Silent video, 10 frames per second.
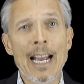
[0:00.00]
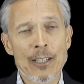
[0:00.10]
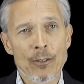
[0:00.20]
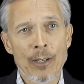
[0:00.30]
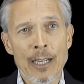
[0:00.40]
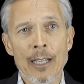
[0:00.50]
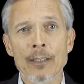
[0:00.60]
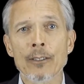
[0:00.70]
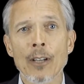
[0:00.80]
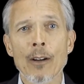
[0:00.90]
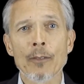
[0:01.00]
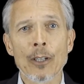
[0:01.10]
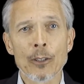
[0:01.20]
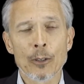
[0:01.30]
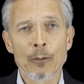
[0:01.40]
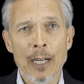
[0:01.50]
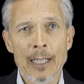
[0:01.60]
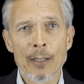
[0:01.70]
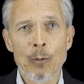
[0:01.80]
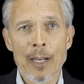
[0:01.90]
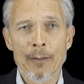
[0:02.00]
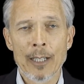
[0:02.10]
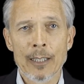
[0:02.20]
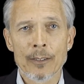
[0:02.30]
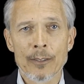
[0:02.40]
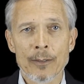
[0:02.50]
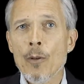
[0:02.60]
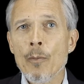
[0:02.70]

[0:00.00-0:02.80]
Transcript: X-ray and soft ultraviolet wavelengths.